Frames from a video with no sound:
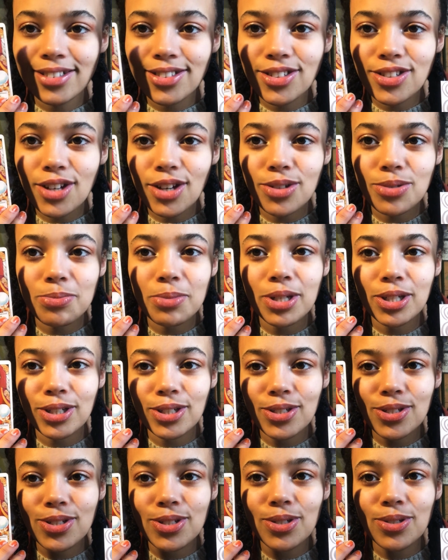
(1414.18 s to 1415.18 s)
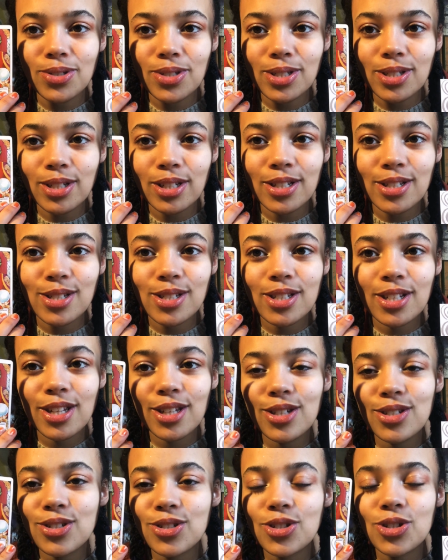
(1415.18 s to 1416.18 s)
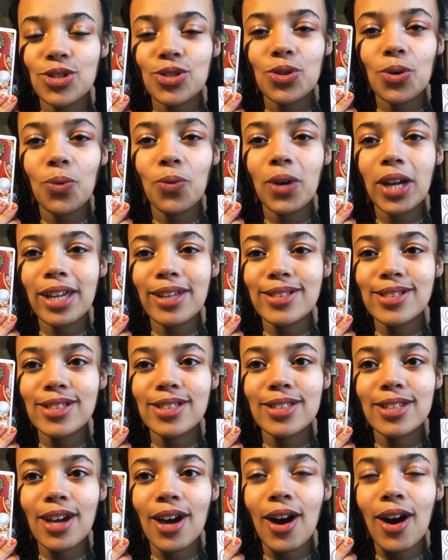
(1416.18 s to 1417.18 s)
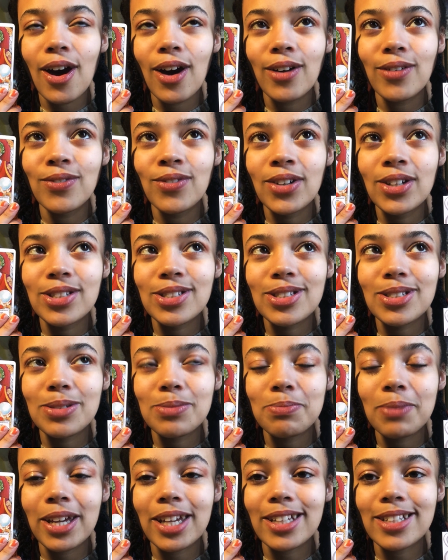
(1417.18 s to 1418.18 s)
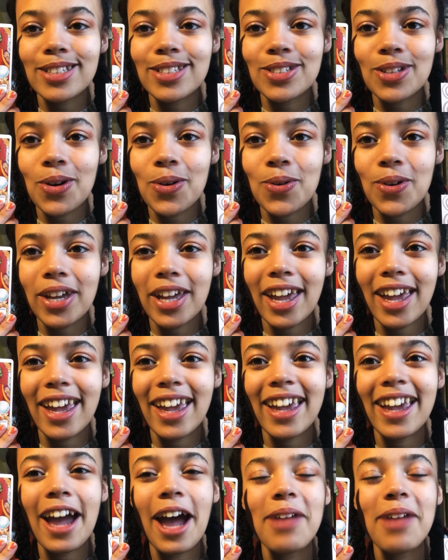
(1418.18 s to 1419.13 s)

judgment is useless. It is just a waste of space, okay?